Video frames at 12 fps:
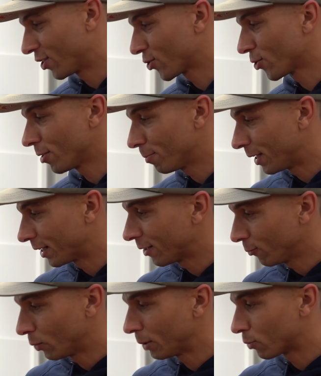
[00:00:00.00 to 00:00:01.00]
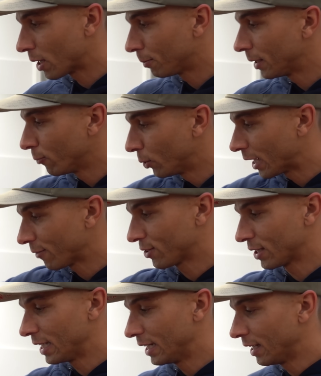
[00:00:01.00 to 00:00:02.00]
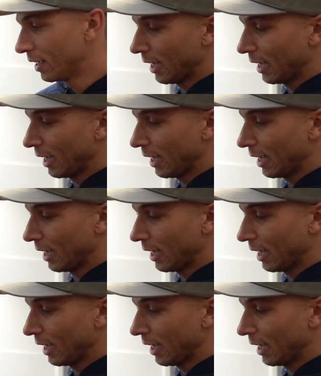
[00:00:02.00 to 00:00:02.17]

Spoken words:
is sure, but we probably would have seen